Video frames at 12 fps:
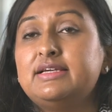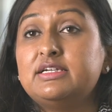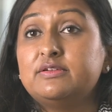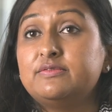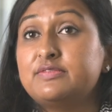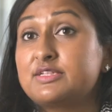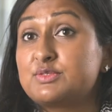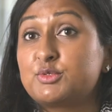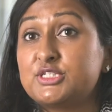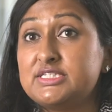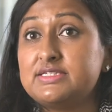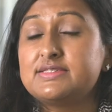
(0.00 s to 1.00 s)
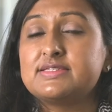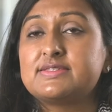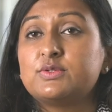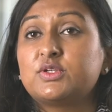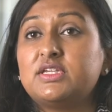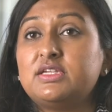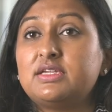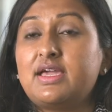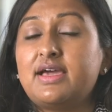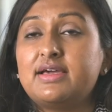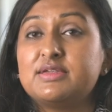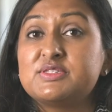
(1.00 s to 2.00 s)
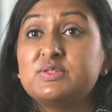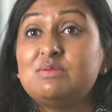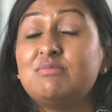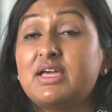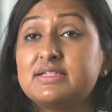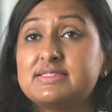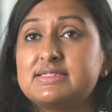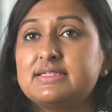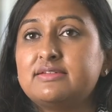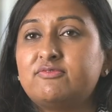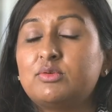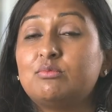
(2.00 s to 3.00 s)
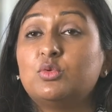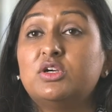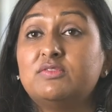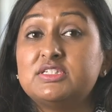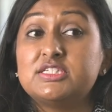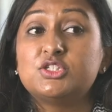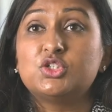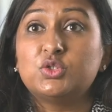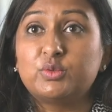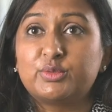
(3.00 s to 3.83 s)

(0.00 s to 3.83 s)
of expertise is looking at sleep medicine from more of a digital